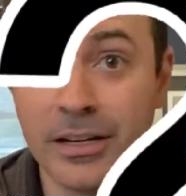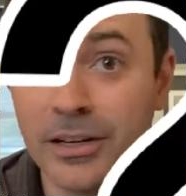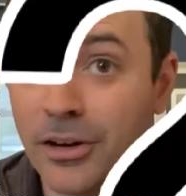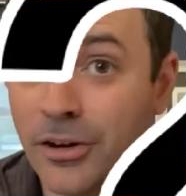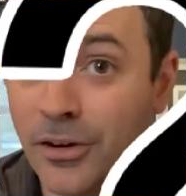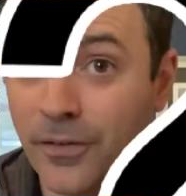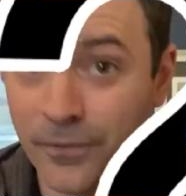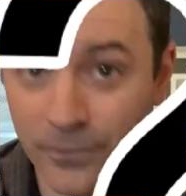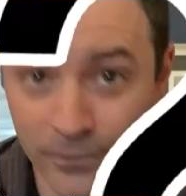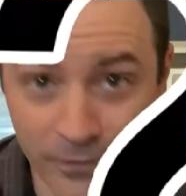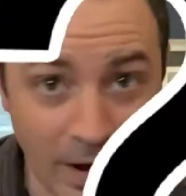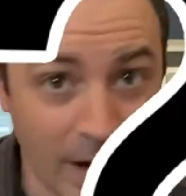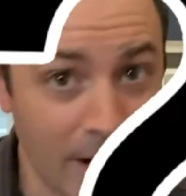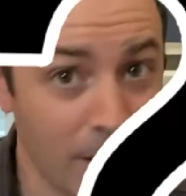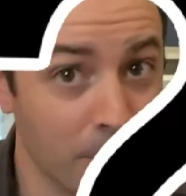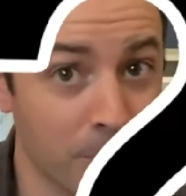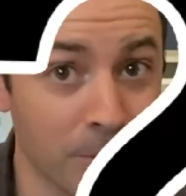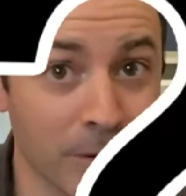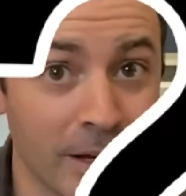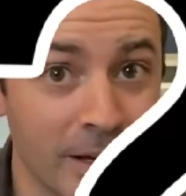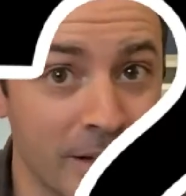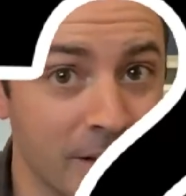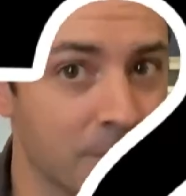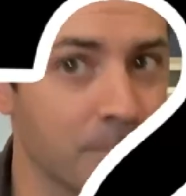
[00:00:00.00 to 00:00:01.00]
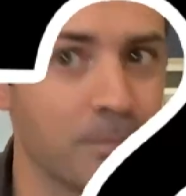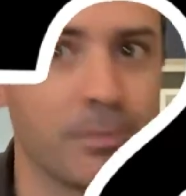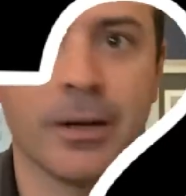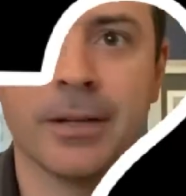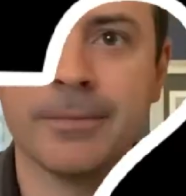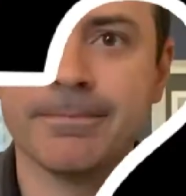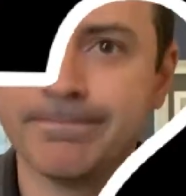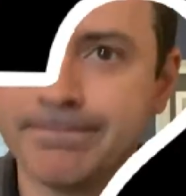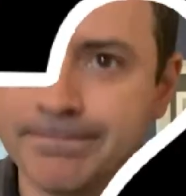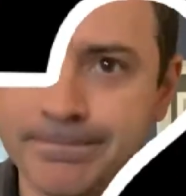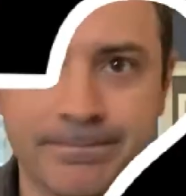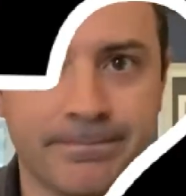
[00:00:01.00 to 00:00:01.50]
near a fireplace,
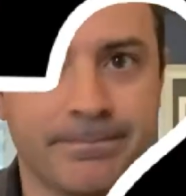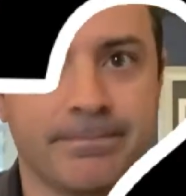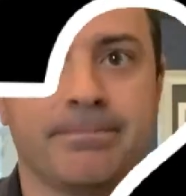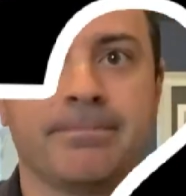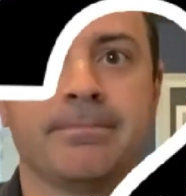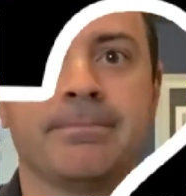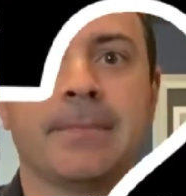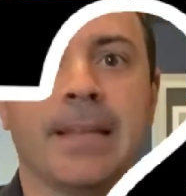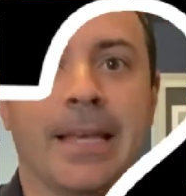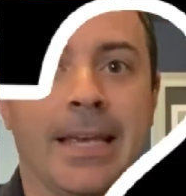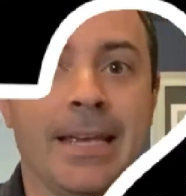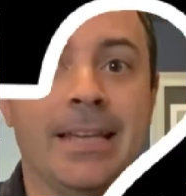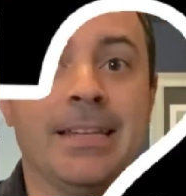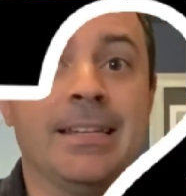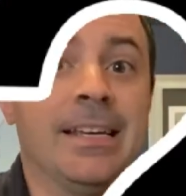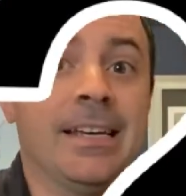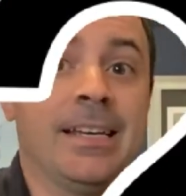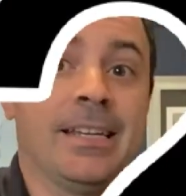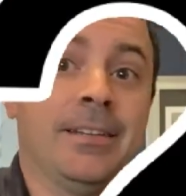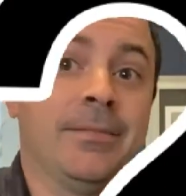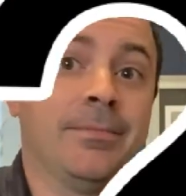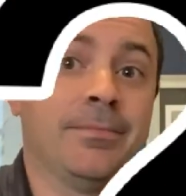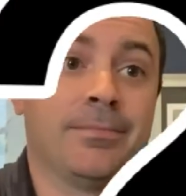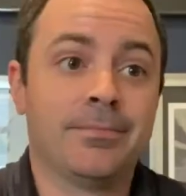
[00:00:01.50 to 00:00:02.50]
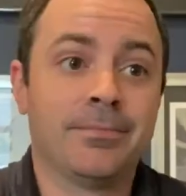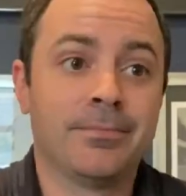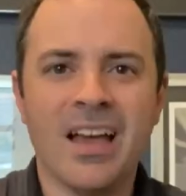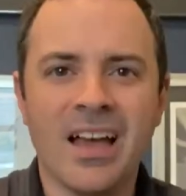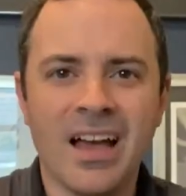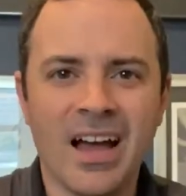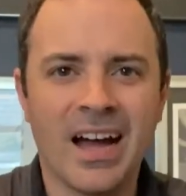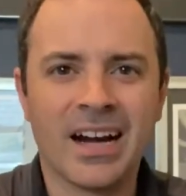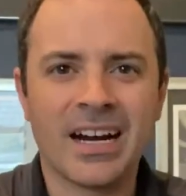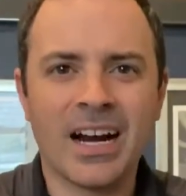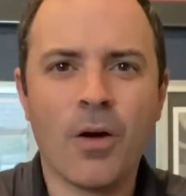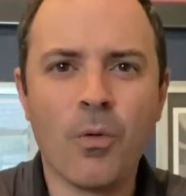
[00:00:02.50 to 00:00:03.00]
but he did.
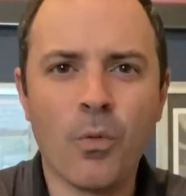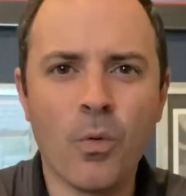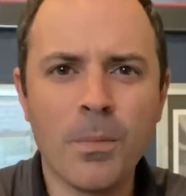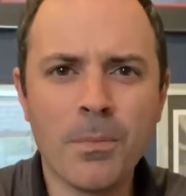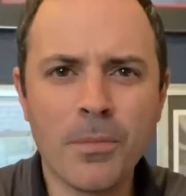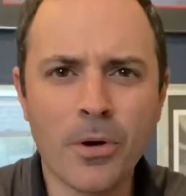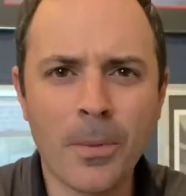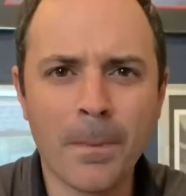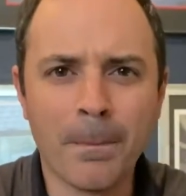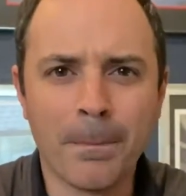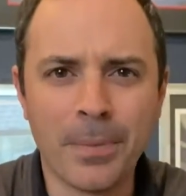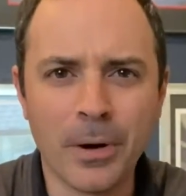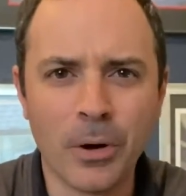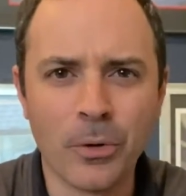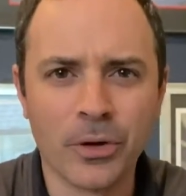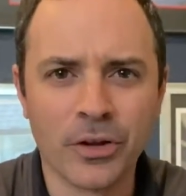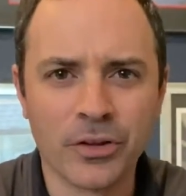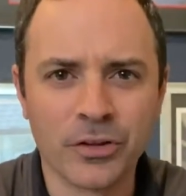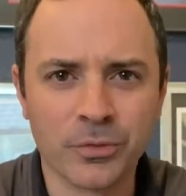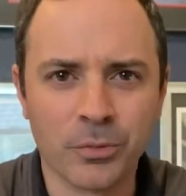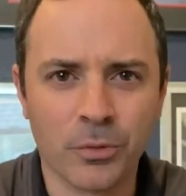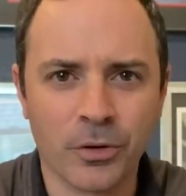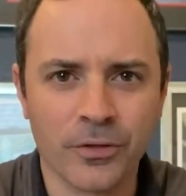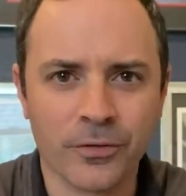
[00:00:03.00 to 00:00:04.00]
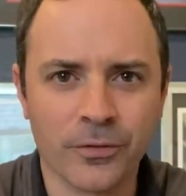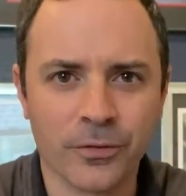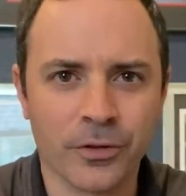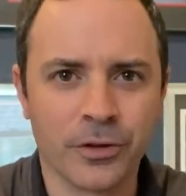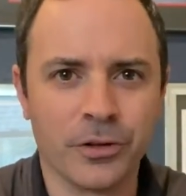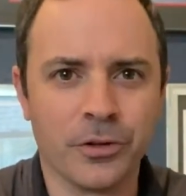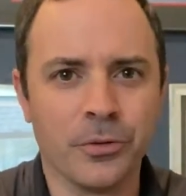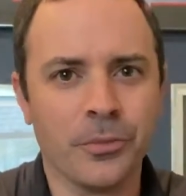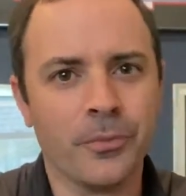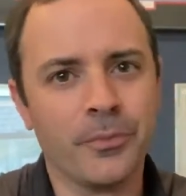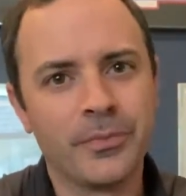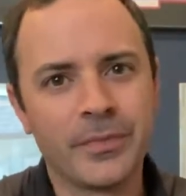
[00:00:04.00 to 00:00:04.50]
I got one more bonus one for
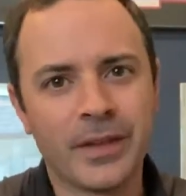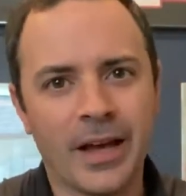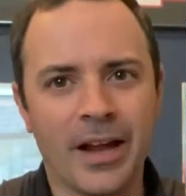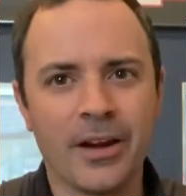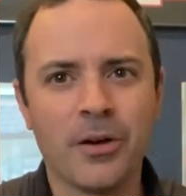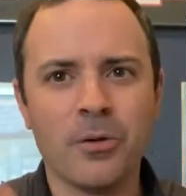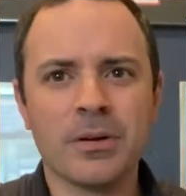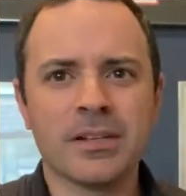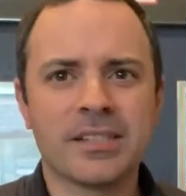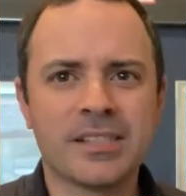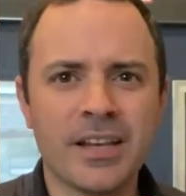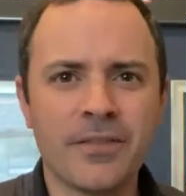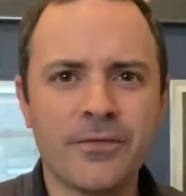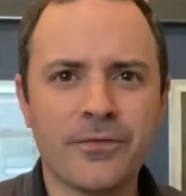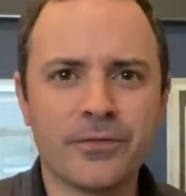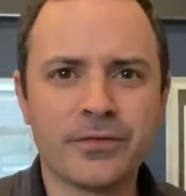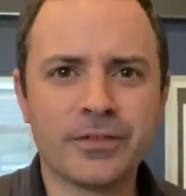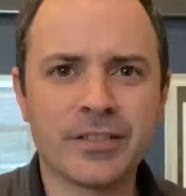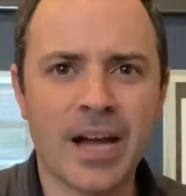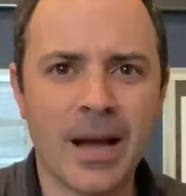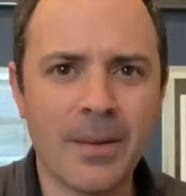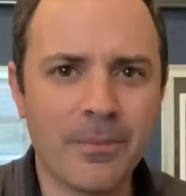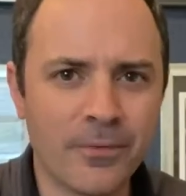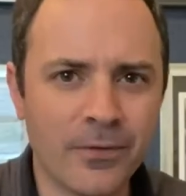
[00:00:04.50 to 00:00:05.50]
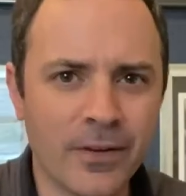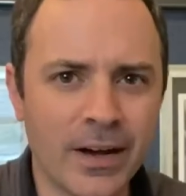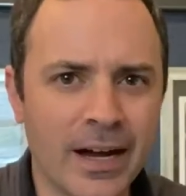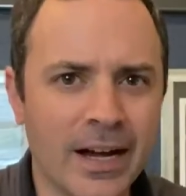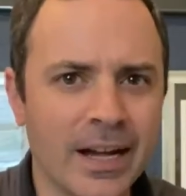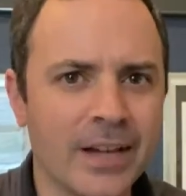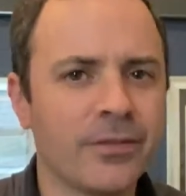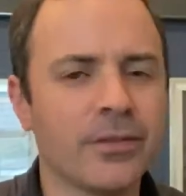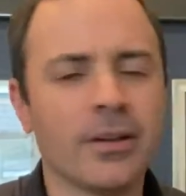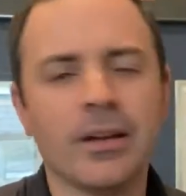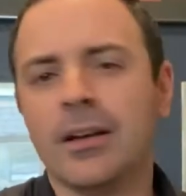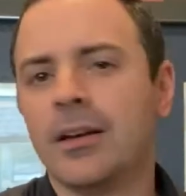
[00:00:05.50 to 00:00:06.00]
you. I know I said top
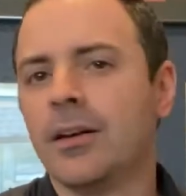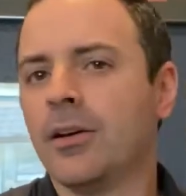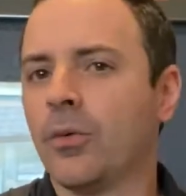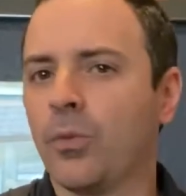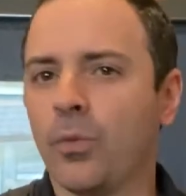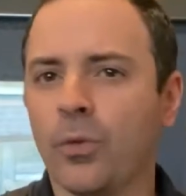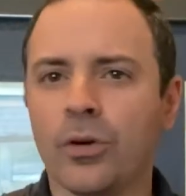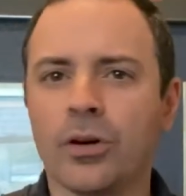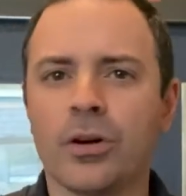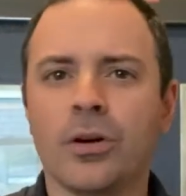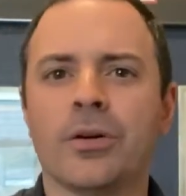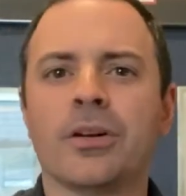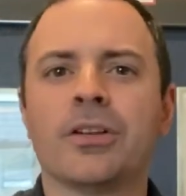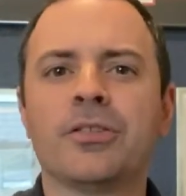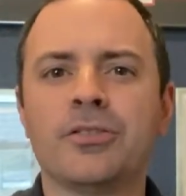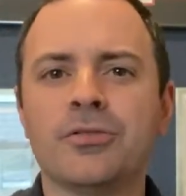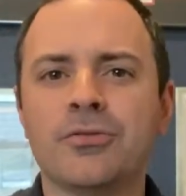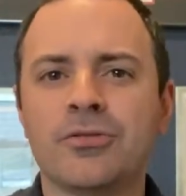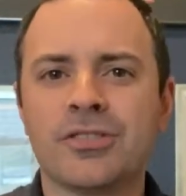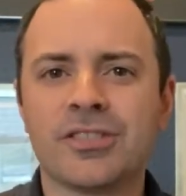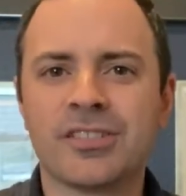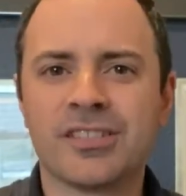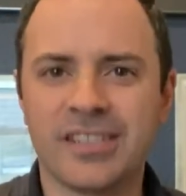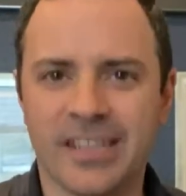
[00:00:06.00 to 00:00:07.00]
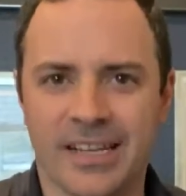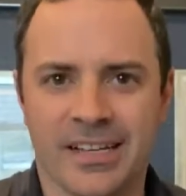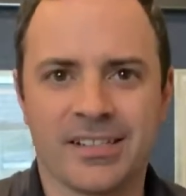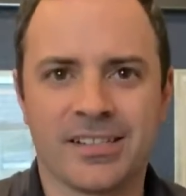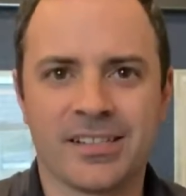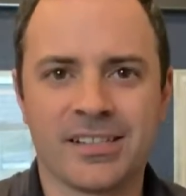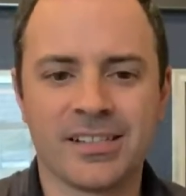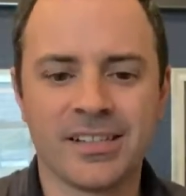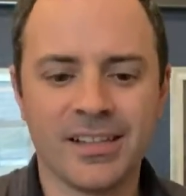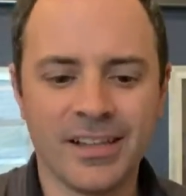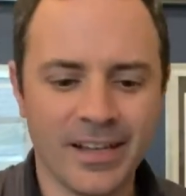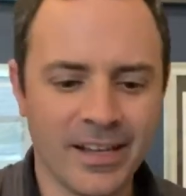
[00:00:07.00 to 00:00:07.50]
5. We're going to do
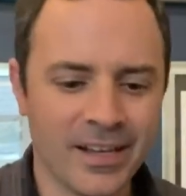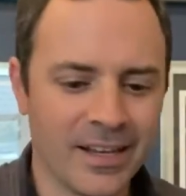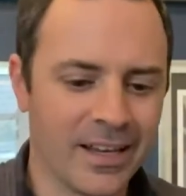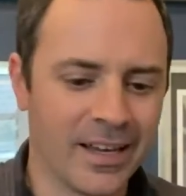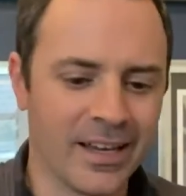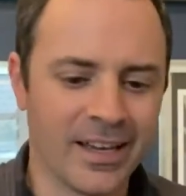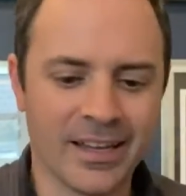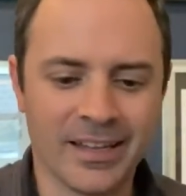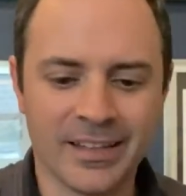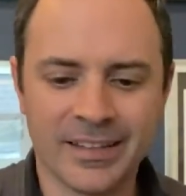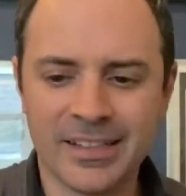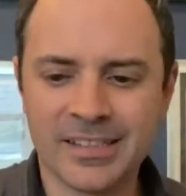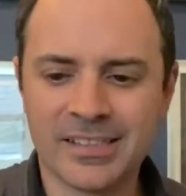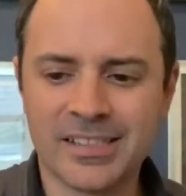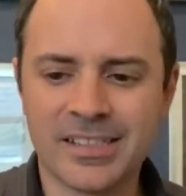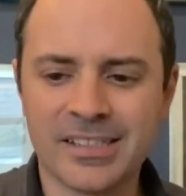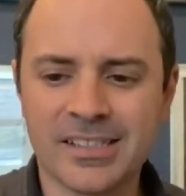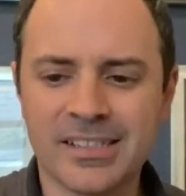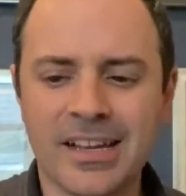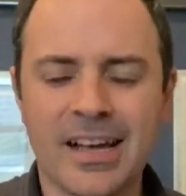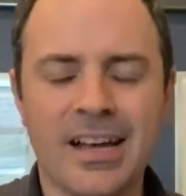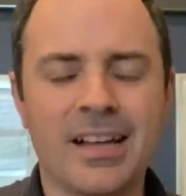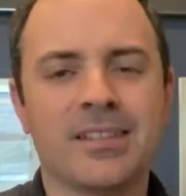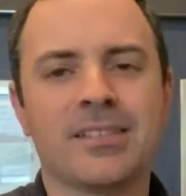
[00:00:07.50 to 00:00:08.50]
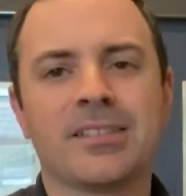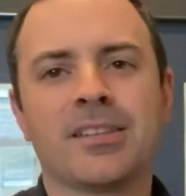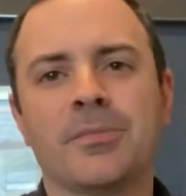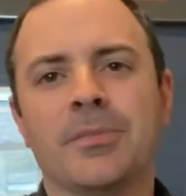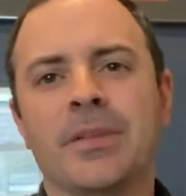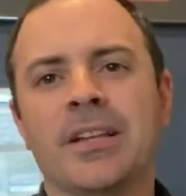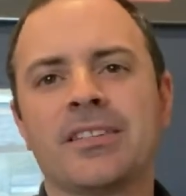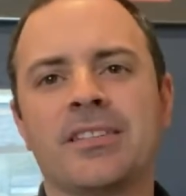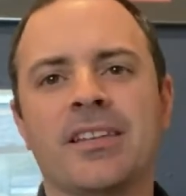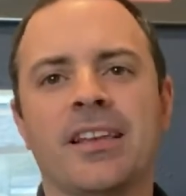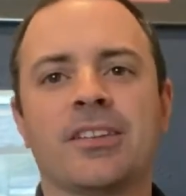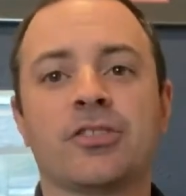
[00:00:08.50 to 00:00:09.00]
6. And this is not something
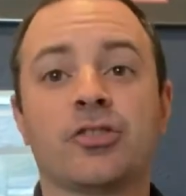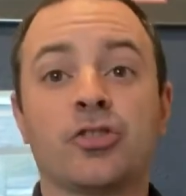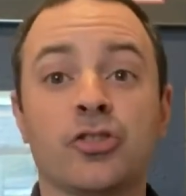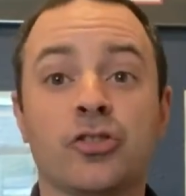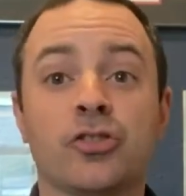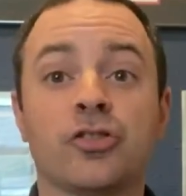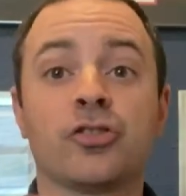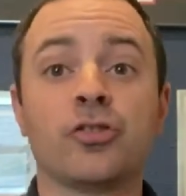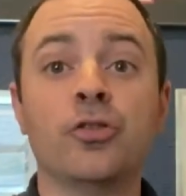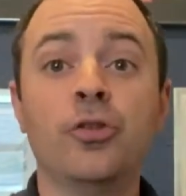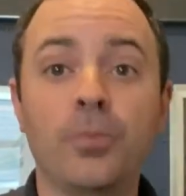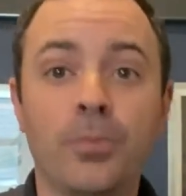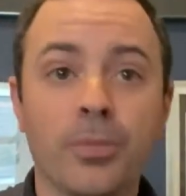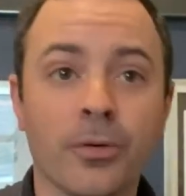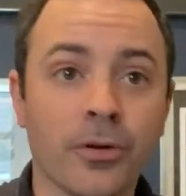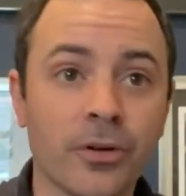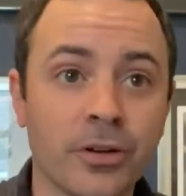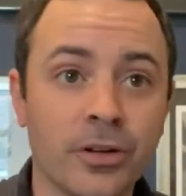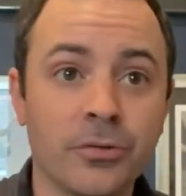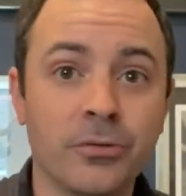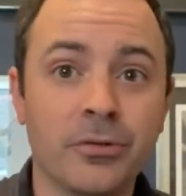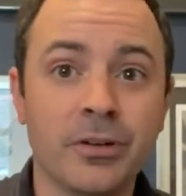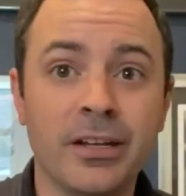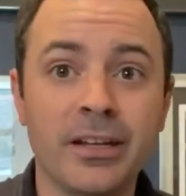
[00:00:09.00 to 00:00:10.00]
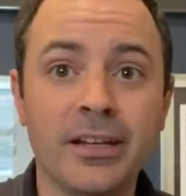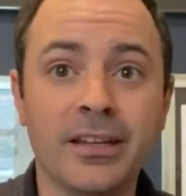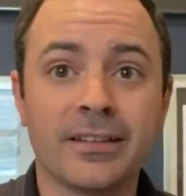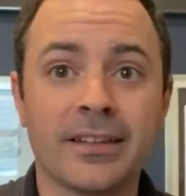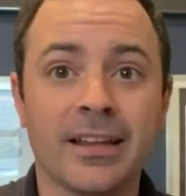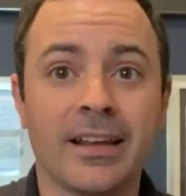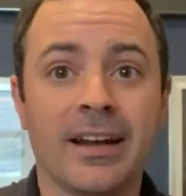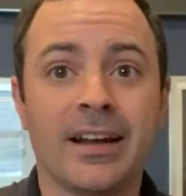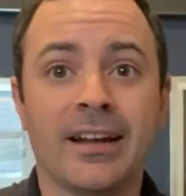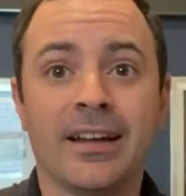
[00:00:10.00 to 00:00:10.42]
that's like super unique